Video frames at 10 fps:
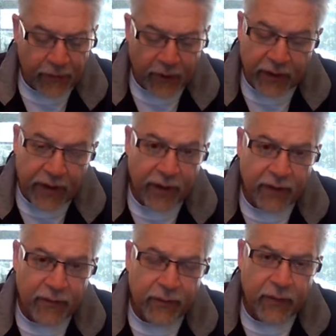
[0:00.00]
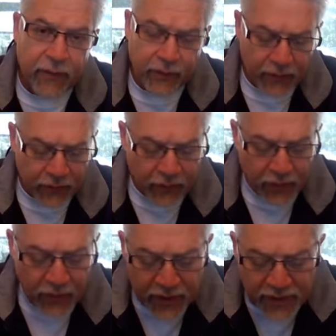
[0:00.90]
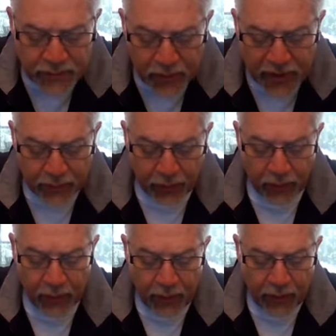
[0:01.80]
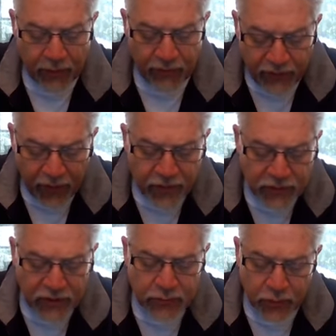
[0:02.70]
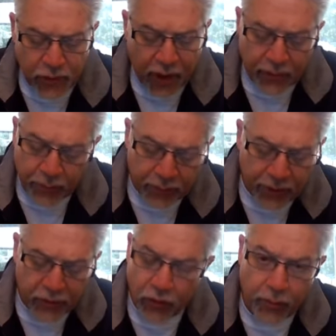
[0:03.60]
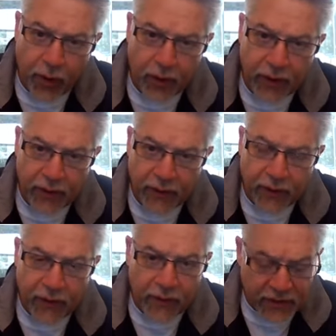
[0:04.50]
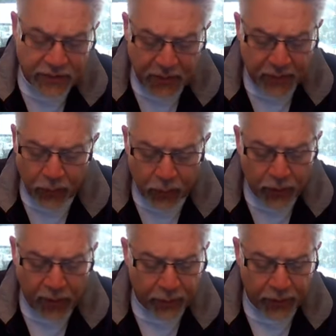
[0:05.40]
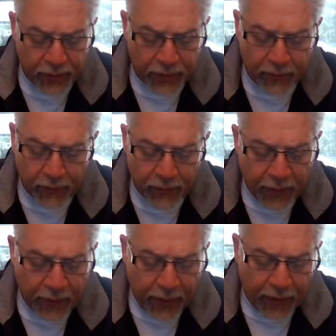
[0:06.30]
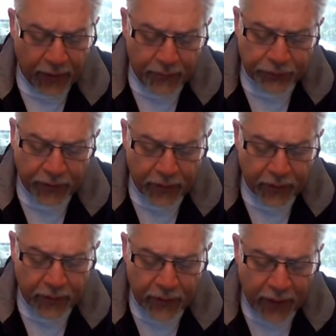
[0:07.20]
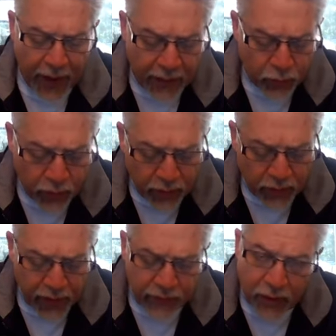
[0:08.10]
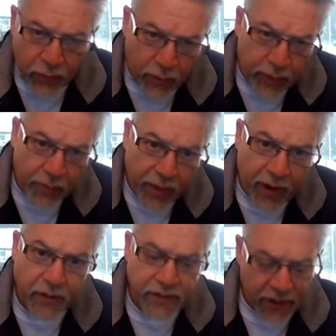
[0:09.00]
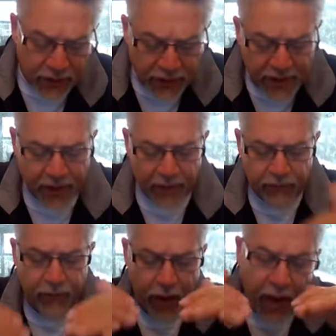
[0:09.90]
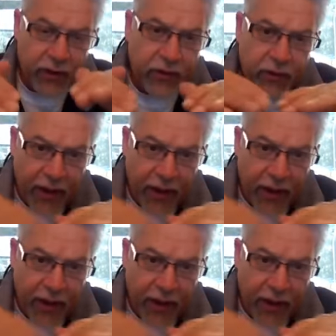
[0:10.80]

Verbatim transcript: Again, these people, the Pharisees were not a political party. These people were not political um, and were and they were prepared to live under